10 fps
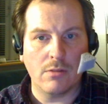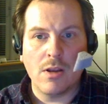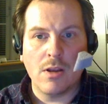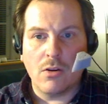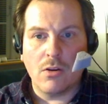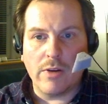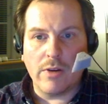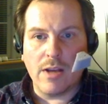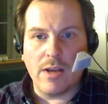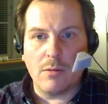Right now I'm
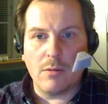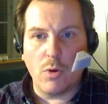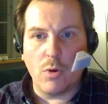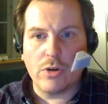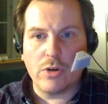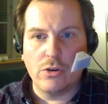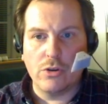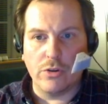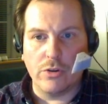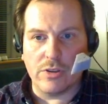more
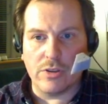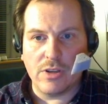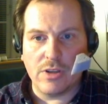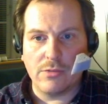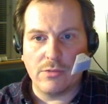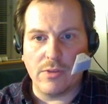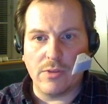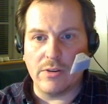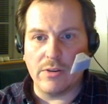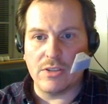curious if there
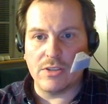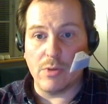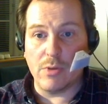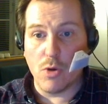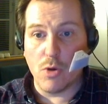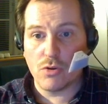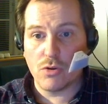is remote